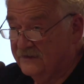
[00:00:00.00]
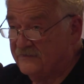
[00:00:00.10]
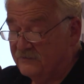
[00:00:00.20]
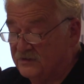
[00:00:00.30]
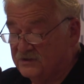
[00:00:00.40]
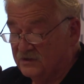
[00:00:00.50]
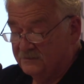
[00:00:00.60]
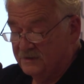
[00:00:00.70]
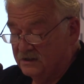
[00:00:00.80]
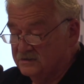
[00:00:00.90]
I've never thought
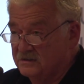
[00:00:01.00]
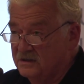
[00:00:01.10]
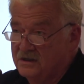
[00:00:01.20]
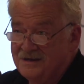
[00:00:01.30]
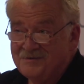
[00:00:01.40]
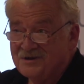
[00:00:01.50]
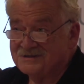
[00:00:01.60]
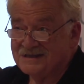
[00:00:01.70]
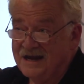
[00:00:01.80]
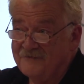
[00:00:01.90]
about,
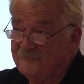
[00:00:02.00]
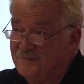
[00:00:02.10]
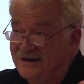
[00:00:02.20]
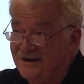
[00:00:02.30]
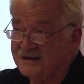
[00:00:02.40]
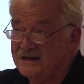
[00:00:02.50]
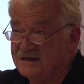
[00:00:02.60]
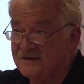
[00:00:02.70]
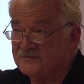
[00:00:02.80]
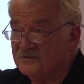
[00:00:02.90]
because I've been lucky
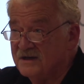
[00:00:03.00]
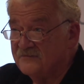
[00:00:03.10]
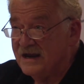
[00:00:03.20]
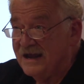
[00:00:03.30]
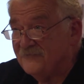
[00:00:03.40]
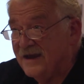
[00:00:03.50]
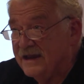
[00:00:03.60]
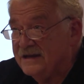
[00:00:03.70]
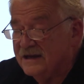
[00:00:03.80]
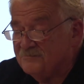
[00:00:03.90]
enough to never have
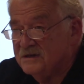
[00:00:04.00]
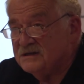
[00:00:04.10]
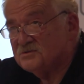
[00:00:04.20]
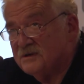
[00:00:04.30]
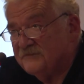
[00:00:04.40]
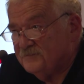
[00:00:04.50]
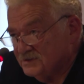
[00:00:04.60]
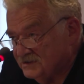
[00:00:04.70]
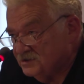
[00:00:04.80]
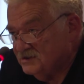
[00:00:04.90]
any administrative
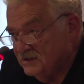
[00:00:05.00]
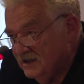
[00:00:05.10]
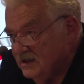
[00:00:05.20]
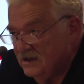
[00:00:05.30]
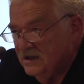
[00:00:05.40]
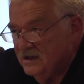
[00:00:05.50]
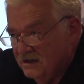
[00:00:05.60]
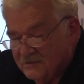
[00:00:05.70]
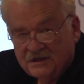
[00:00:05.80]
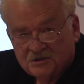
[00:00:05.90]
position.
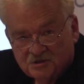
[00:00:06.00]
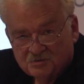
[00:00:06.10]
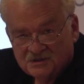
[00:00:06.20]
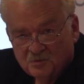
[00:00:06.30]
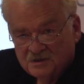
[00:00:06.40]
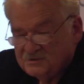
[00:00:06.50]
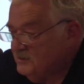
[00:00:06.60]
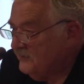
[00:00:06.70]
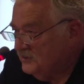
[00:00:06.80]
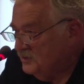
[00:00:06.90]
I mean, that shows the
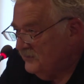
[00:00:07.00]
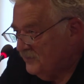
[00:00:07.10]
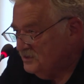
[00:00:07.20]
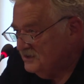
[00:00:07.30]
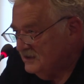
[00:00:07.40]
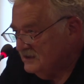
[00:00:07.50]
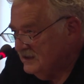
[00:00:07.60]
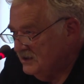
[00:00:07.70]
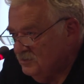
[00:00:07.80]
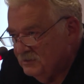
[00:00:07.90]
wisdom of the universities.
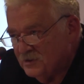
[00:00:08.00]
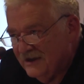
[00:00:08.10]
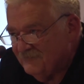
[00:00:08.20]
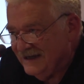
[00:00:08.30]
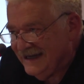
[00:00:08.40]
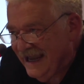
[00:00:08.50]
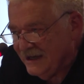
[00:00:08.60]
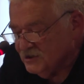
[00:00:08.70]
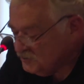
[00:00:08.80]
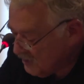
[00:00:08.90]
They knew it would have been
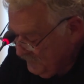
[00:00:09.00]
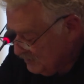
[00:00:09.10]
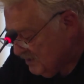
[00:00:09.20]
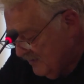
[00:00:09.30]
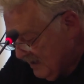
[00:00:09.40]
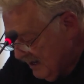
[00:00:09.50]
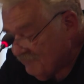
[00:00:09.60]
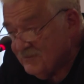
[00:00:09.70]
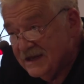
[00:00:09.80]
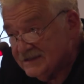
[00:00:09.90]
catastrophic to ever
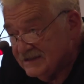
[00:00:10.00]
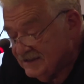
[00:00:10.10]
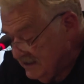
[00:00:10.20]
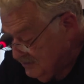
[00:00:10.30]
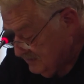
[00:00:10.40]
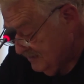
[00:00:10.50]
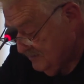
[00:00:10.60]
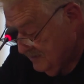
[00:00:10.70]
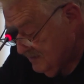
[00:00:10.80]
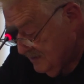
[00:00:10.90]
have me as a dean or
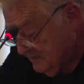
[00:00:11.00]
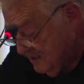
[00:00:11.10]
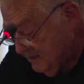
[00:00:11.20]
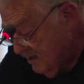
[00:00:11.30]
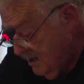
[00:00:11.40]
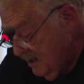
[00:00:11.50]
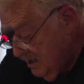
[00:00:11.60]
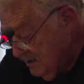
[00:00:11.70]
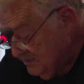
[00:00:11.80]
something like that.